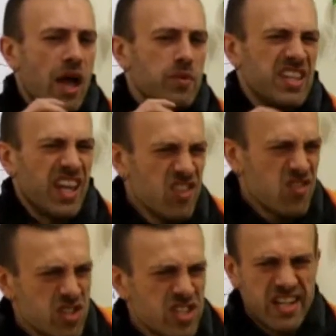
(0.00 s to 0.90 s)
I was
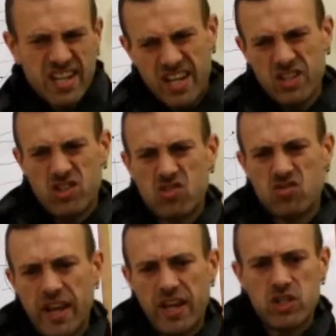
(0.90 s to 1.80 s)
interested in his
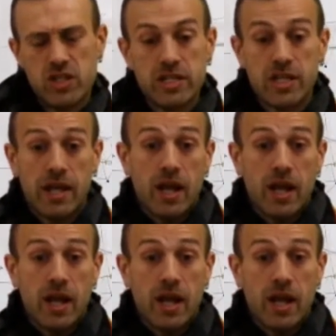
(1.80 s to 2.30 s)
strangeness,